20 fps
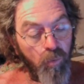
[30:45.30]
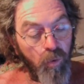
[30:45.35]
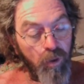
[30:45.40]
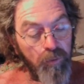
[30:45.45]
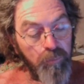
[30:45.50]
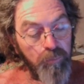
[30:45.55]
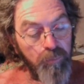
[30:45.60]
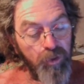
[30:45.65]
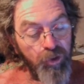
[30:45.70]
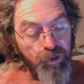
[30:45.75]

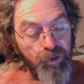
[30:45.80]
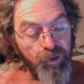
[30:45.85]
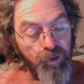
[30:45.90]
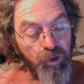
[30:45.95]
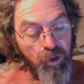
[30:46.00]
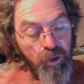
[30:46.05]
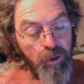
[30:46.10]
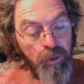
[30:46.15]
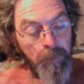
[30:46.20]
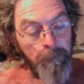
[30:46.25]
What
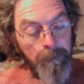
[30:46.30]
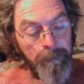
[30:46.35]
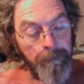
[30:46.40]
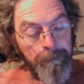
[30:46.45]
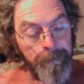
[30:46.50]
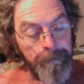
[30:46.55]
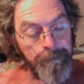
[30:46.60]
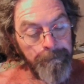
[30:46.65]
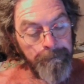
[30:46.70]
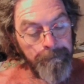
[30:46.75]
mission
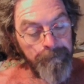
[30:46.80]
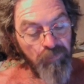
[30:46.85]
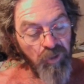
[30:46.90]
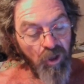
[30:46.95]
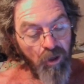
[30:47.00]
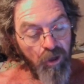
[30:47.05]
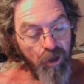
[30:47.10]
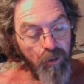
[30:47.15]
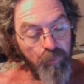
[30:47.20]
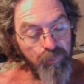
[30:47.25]

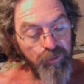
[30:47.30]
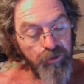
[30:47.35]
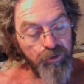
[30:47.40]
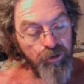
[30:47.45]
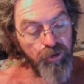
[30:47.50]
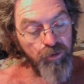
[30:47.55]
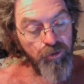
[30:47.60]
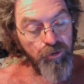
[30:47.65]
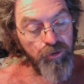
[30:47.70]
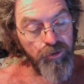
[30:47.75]

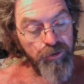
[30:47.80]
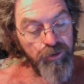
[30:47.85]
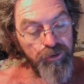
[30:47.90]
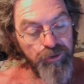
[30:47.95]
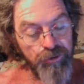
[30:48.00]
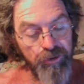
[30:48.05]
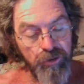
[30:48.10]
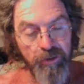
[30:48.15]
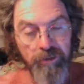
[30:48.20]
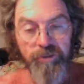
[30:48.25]

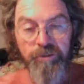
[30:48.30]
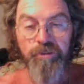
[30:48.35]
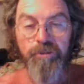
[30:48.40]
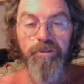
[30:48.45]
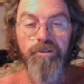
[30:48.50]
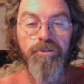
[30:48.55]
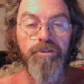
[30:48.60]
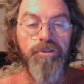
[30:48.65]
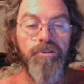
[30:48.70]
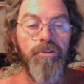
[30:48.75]
opportunities does
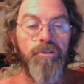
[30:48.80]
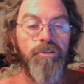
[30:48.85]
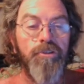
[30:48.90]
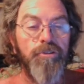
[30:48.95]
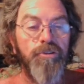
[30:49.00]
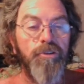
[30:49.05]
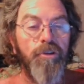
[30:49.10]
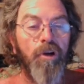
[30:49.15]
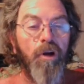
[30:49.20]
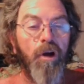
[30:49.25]
your
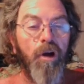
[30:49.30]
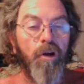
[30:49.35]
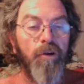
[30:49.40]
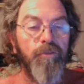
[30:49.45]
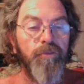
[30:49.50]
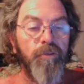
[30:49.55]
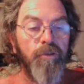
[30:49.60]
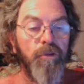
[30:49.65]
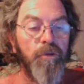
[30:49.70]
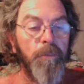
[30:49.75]
church
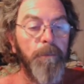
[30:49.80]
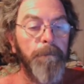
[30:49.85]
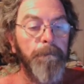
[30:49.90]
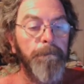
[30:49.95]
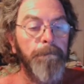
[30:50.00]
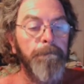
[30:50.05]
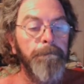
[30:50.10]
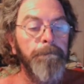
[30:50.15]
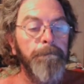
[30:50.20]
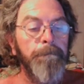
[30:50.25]
offer?
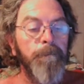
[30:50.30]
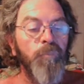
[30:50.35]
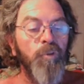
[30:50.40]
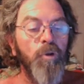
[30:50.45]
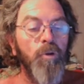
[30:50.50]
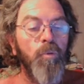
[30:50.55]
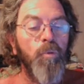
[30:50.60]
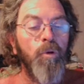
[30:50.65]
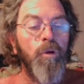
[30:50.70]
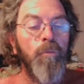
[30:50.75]

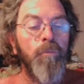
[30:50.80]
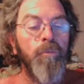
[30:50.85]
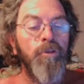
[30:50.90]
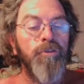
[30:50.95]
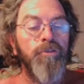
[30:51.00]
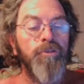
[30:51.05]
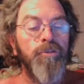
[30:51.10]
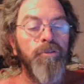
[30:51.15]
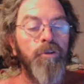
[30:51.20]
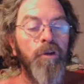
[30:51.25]
What
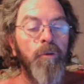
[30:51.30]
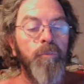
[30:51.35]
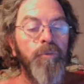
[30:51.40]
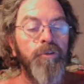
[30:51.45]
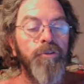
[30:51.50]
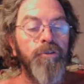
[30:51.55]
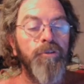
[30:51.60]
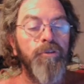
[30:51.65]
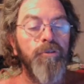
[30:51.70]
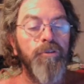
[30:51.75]
mission
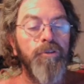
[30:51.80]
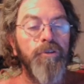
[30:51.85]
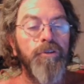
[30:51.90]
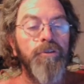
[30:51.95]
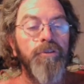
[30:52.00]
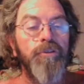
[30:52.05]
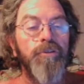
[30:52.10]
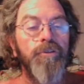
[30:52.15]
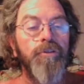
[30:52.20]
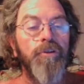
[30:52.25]

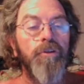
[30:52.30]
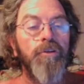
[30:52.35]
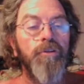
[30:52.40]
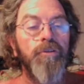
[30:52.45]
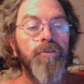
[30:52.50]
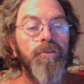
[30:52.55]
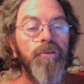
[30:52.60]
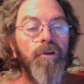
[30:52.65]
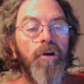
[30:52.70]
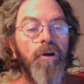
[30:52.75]
opportunities does
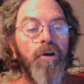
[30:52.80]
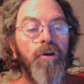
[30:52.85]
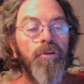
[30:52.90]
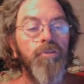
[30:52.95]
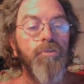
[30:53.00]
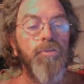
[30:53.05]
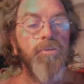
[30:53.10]
our